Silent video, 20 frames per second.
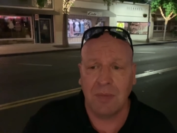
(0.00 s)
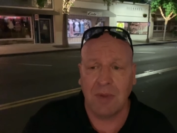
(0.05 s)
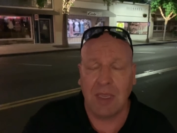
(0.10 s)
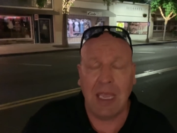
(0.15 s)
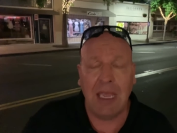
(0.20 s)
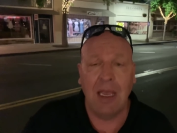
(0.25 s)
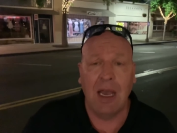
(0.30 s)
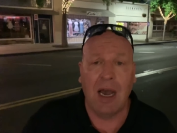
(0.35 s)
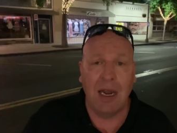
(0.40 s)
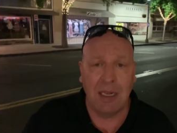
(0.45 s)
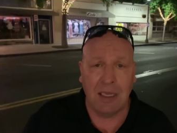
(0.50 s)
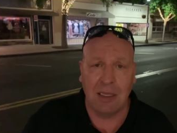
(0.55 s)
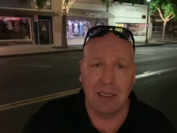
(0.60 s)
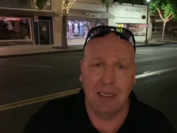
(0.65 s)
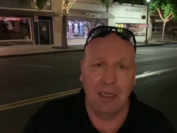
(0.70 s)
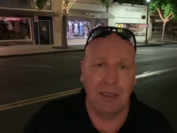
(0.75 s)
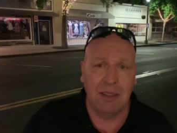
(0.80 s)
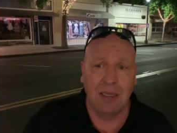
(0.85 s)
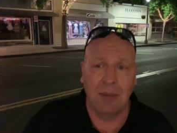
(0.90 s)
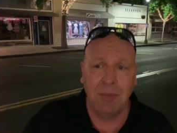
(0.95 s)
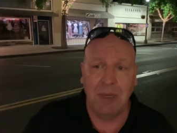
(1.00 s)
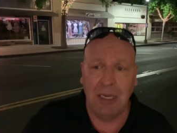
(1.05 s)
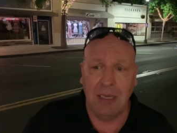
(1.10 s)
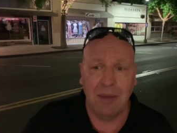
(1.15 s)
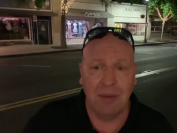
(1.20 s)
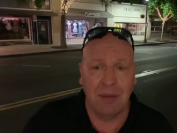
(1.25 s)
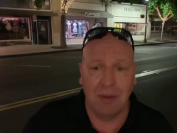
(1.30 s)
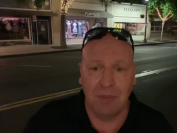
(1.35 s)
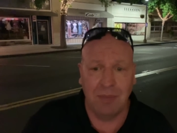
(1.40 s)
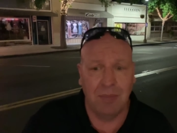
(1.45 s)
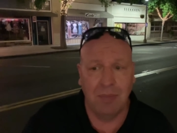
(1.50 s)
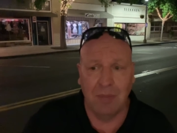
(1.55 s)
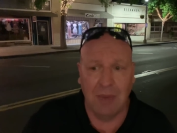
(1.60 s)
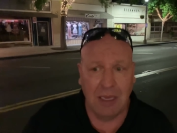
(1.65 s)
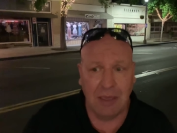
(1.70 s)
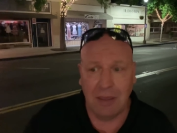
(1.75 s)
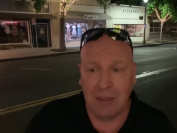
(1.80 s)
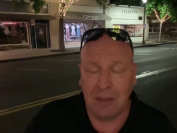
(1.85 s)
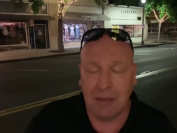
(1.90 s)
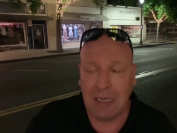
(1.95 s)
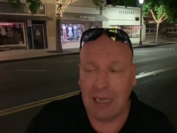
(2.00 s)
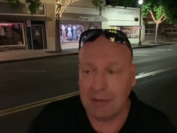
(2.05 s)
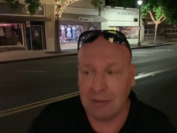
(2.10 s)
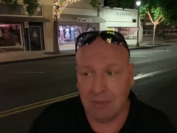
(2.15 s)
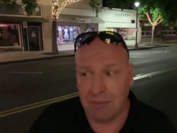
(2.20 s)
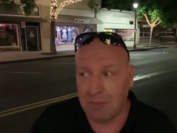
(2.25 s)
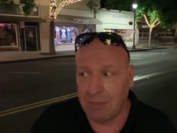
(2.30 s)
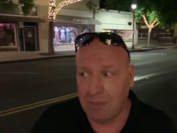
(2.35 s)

chaotically. I mean, I think that